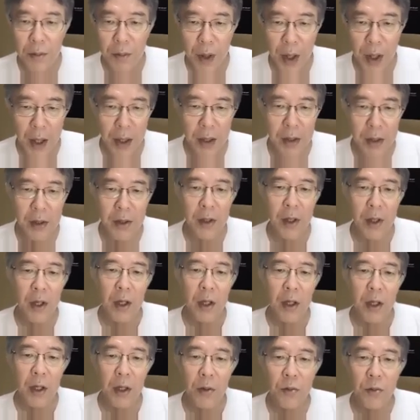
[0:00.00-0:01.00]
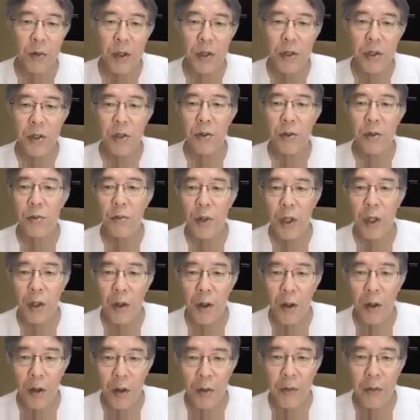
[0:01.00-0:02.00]
path in which we
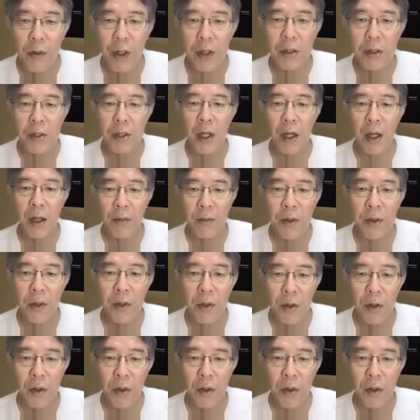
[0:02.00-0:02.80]
always have